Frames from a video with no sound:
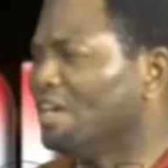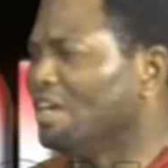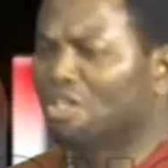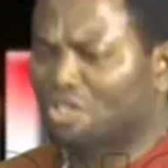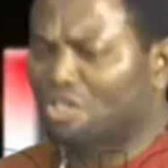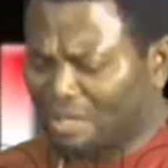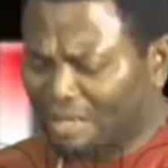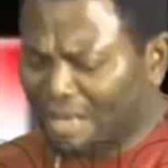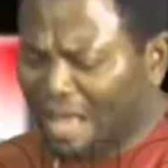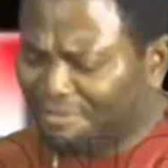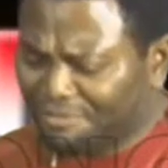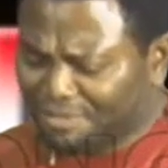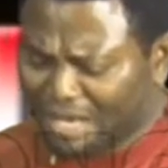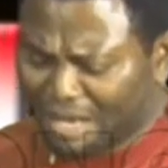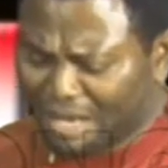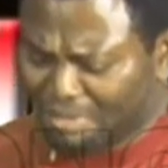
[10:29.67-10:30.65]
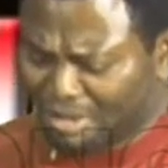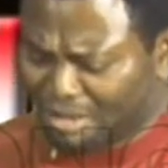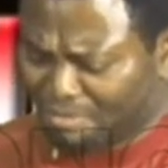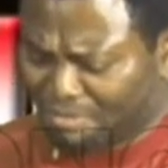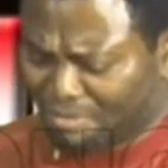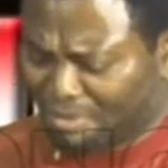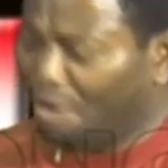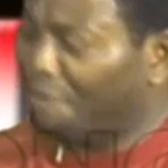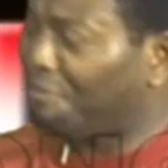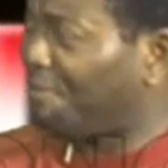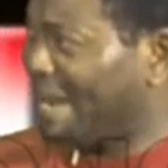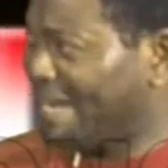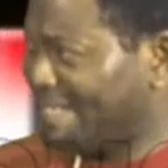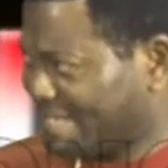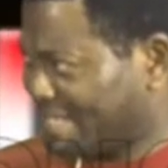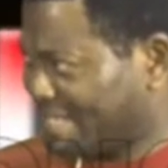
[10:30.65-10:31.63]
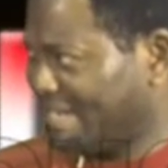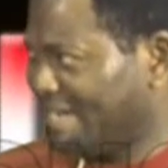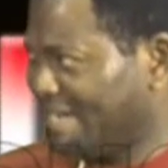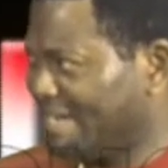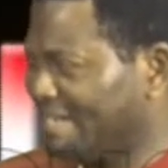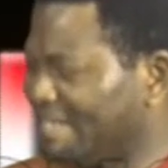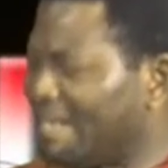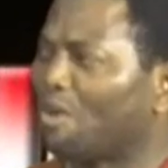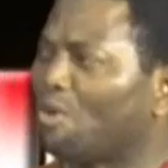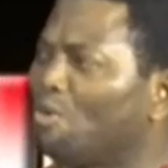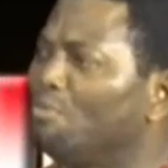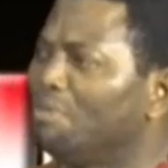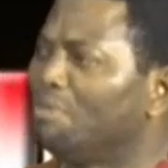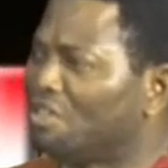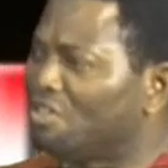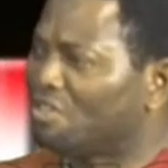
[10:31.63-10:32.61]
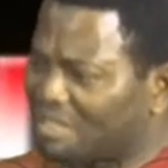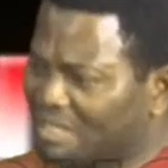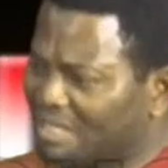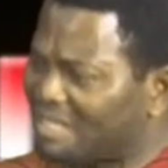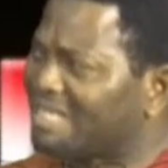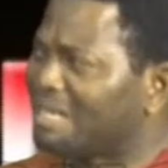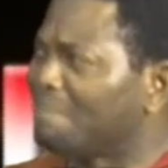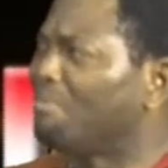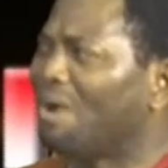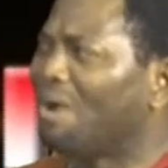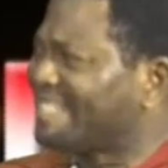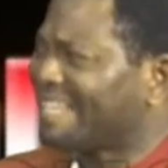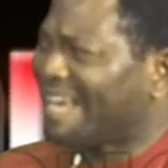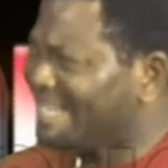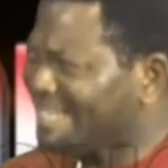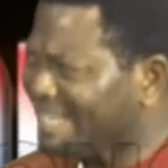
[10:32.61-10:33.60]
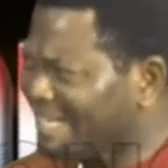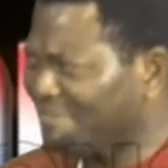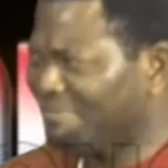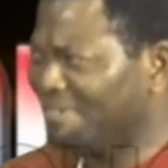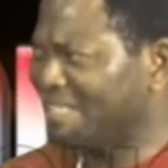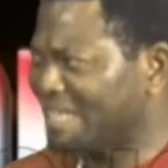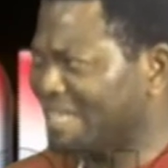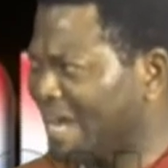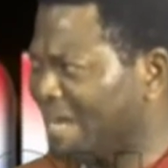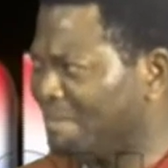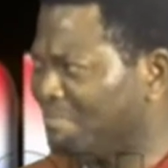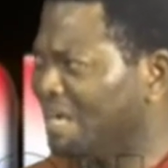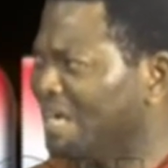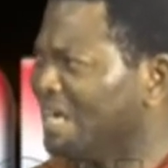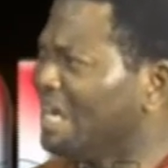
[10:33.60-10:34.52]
It's a lifetime offense that could be justiciable at any given time.